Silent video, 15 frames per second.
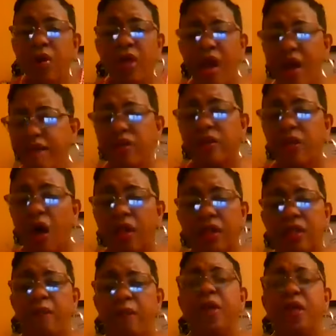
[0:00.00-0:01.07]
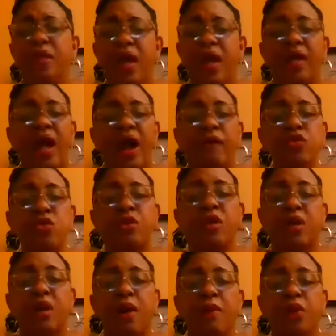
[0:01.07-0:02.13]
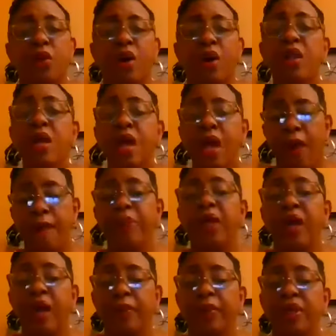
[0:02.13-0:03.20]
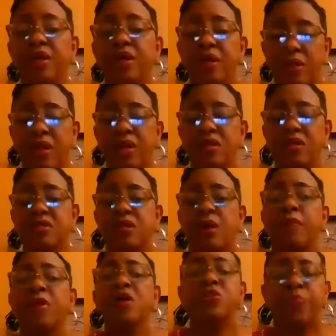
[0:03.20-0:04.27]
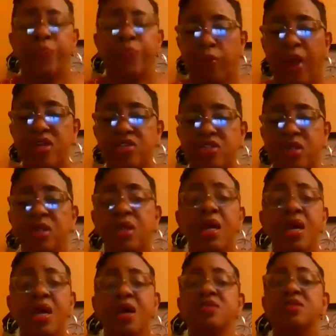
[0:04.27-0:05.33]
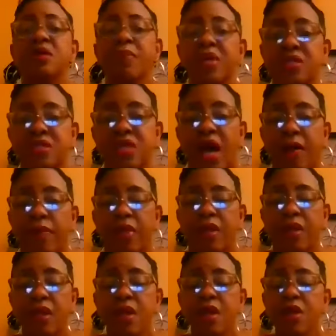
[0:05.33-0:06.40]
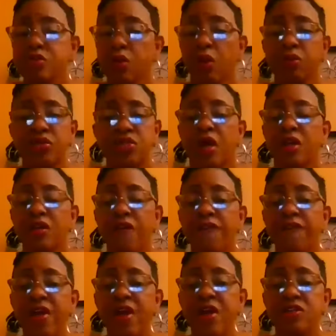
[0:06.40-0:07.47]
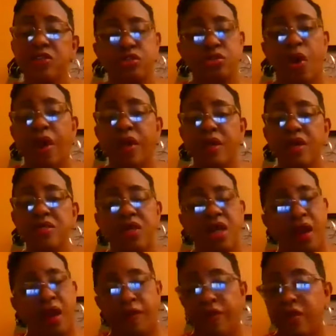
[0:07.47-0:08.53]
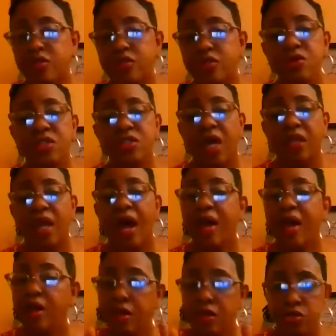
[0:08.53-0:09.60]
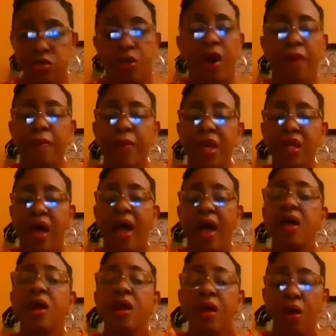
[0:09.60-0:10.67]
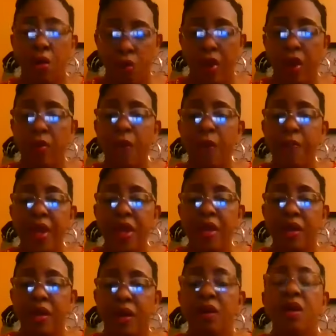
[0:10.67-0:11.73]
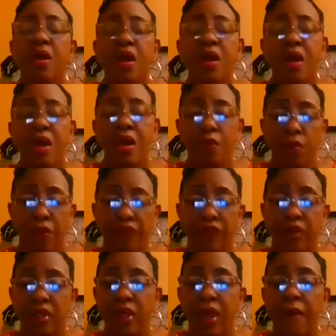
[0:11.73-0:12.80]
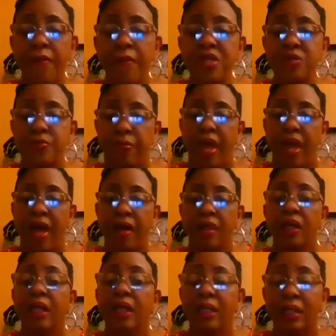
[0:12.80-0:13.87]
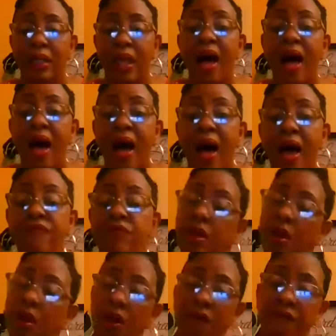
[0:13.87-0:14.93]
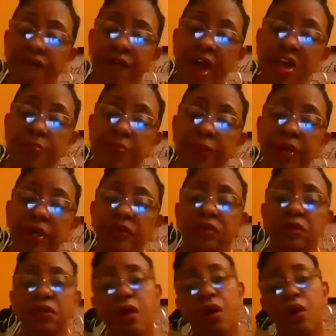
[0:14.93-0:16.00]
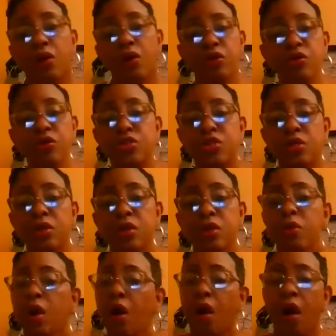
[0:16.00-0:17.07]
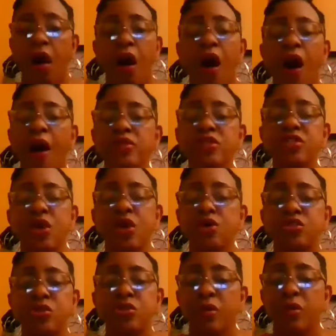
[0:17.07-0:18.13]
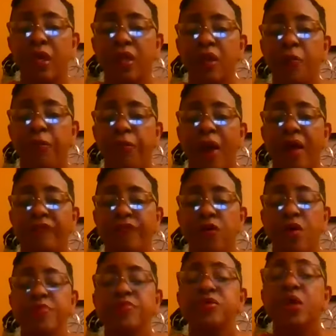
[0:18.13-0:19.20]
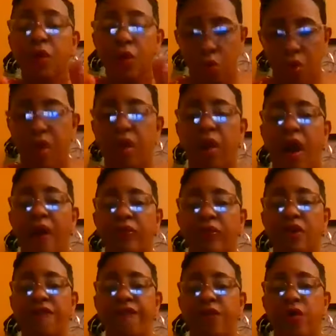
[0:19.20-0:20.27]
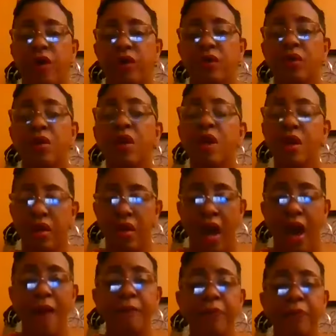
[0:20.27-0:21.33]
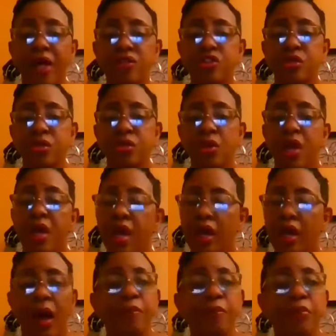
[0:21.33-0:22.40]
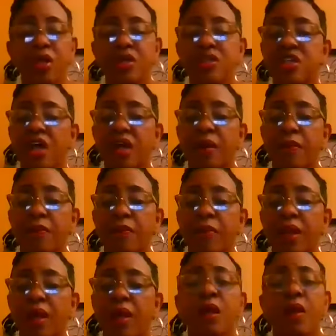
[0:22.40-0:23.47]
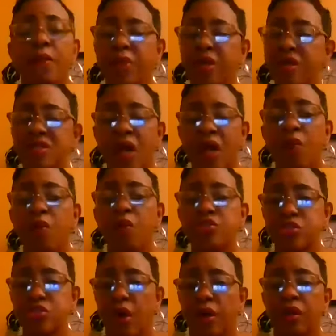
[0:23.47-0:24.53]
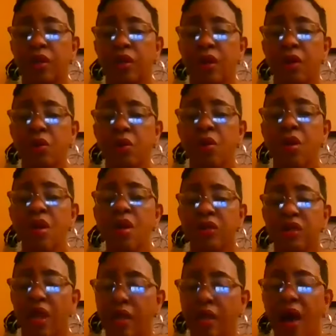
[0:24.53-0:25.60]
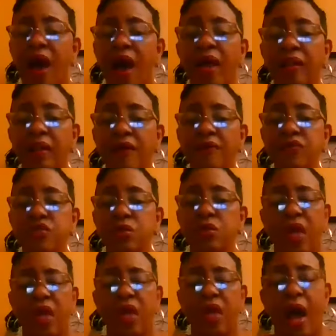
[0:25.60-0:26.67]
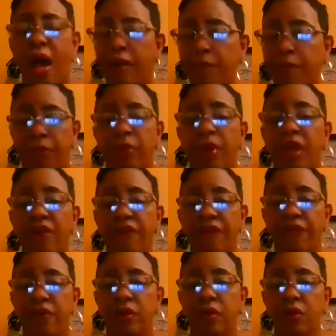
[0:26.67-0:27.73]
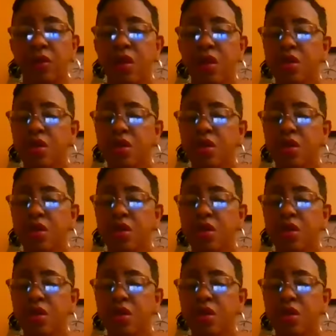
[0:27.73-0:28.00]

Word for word: Who who would ever thought in the midnight hour you could come on and be able to get some inspiration and some excitement? So tell your friends, join us every Tuesday night, 12 midnight. We will be here with Columbus Black live on Facebook, on YouTube, all the social media platforms. We are out there for you. God bless you. And I'm going to take a minute because I want y'all to know that God loves you and I am praying for you.